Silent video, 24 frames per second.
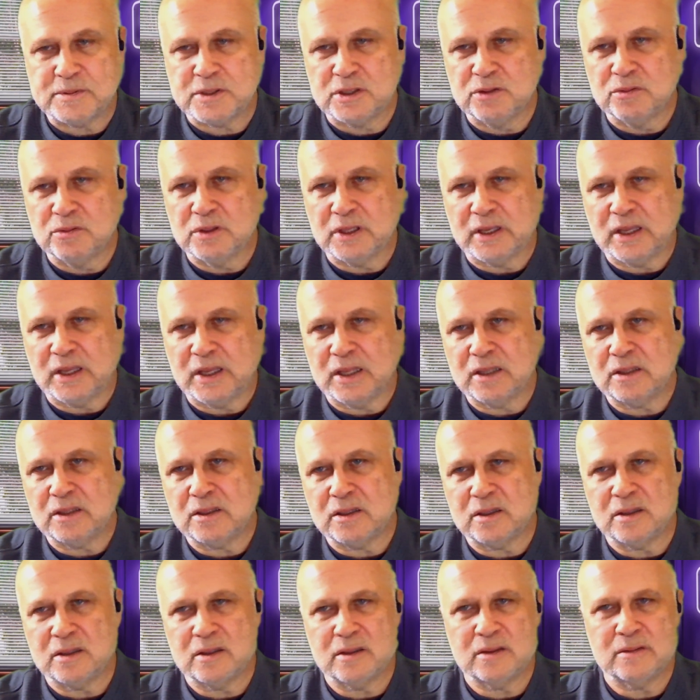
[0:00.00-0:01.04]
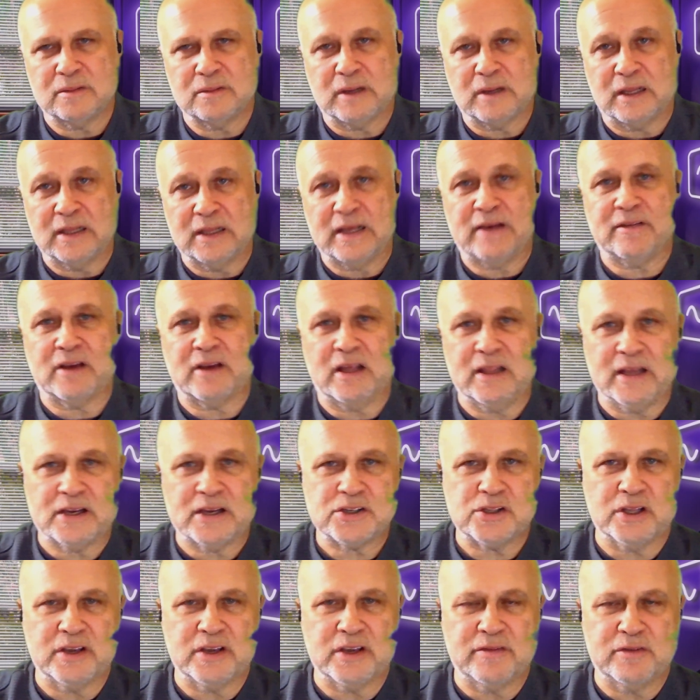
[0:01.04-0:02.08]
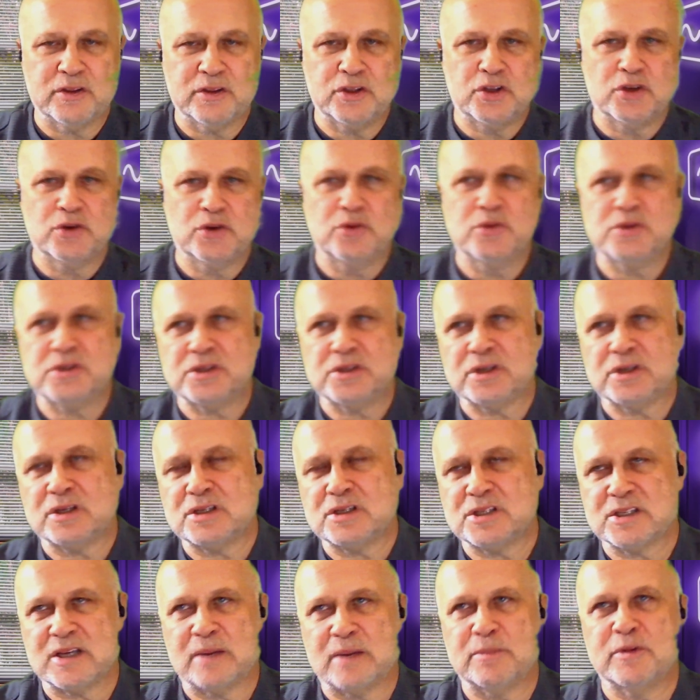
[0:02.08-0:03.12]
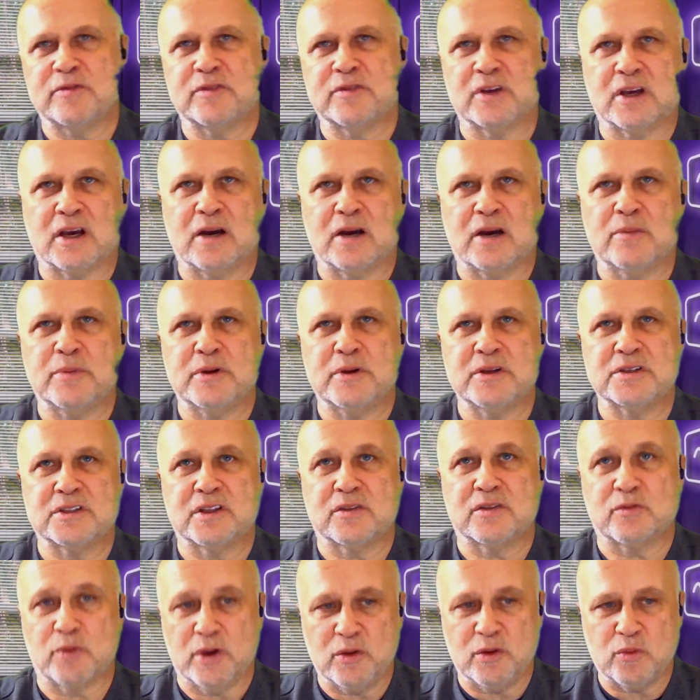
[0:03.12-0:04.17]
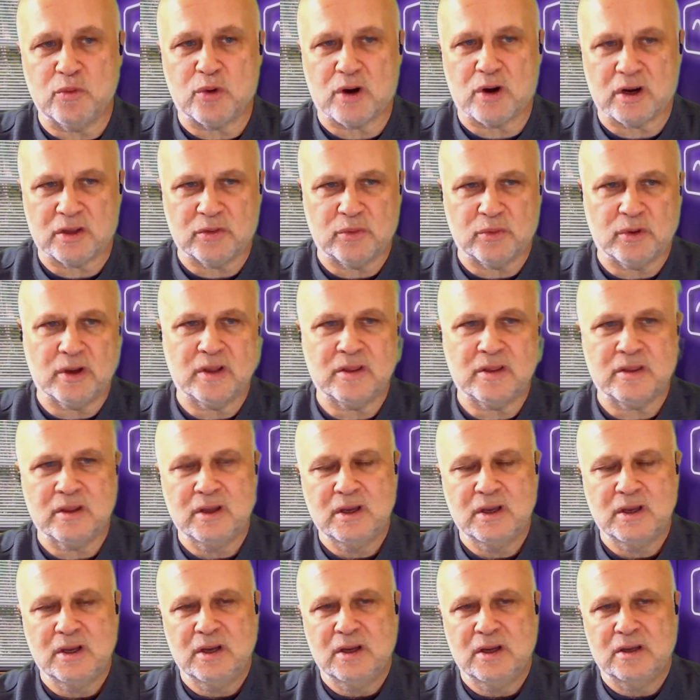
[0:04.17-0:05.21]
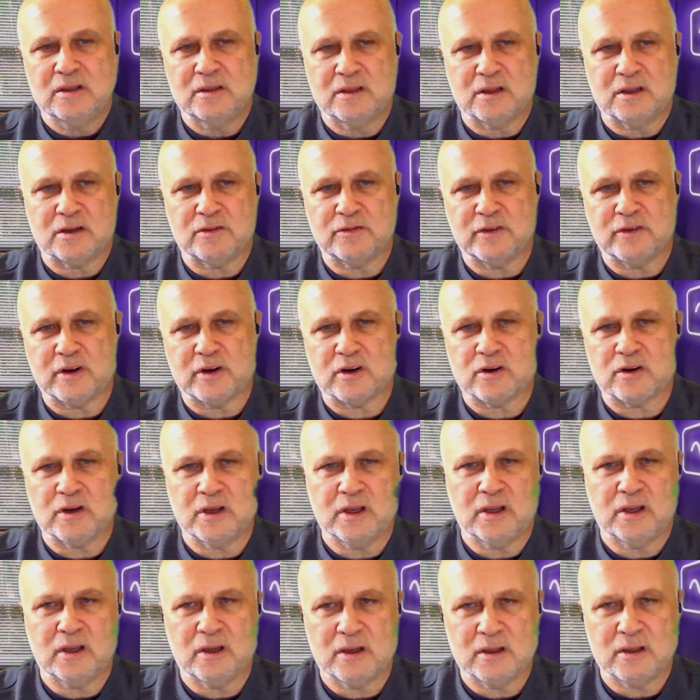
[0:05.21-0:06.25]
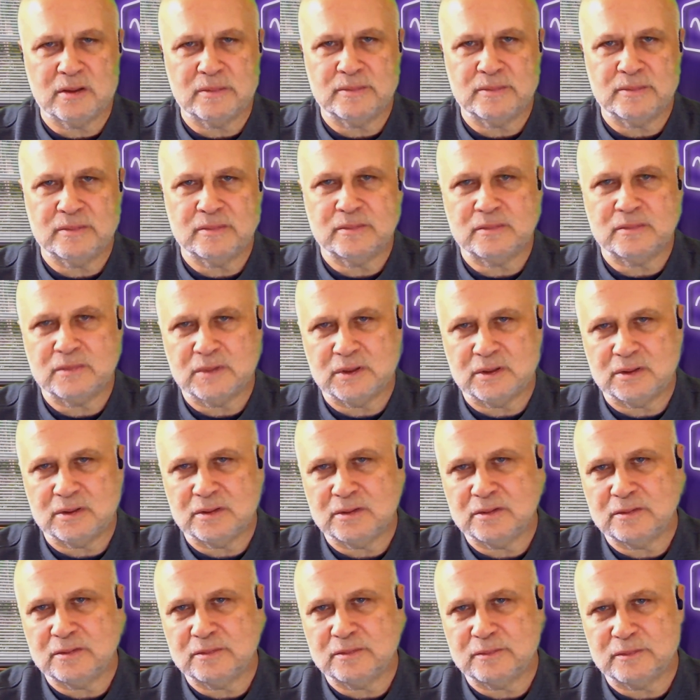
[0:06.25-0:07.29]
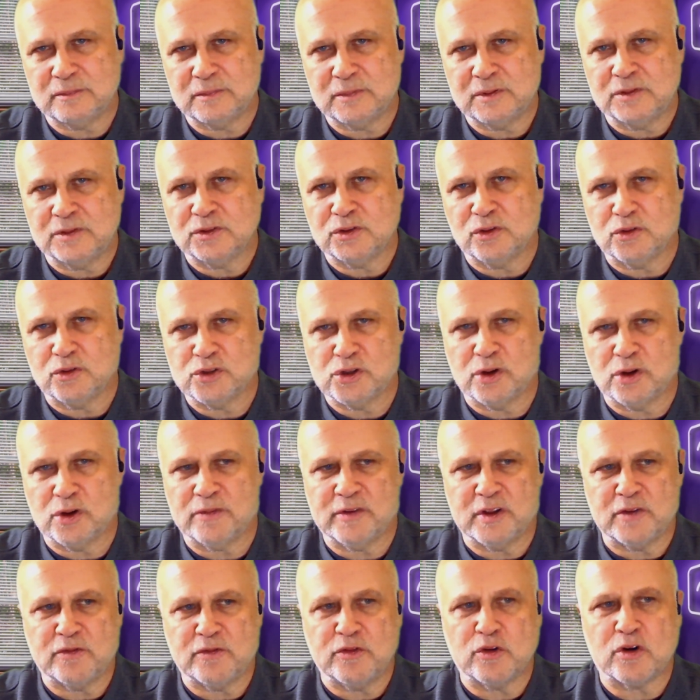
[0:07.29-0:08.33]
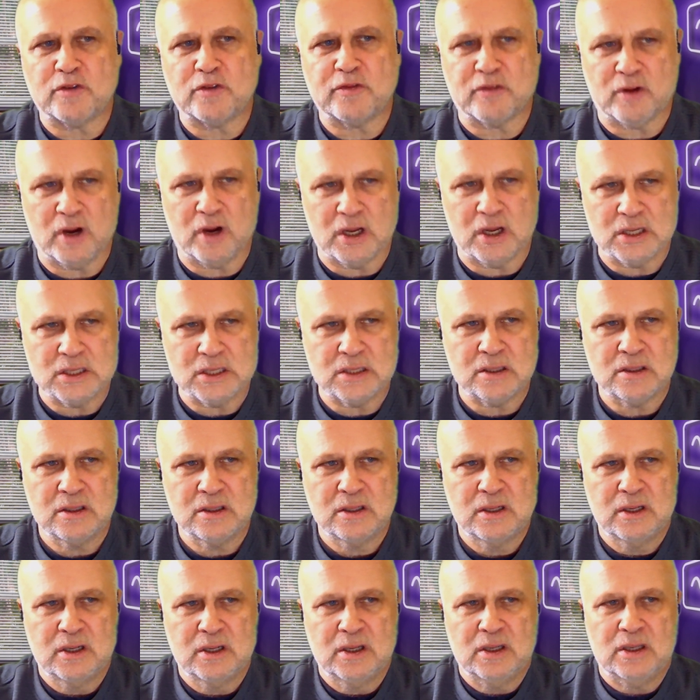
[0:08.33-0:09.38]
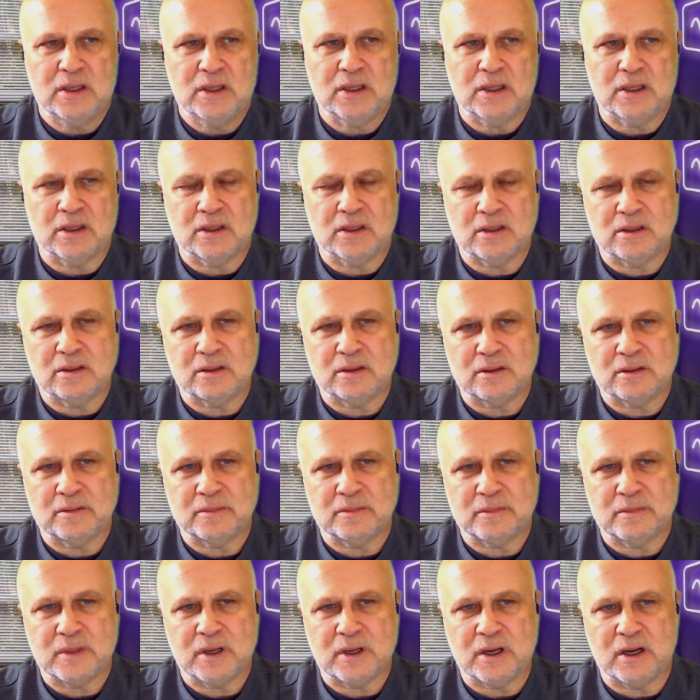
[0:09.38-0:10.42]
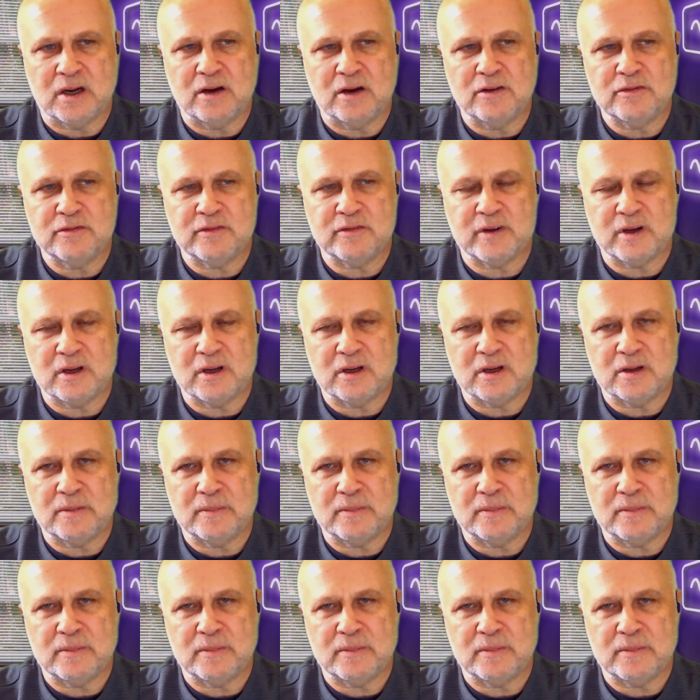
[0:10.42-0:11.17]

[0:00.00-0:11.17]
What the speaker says: Absolutely. And I'll actually even use some of the companies that we worked with that are very sort of on the forefront of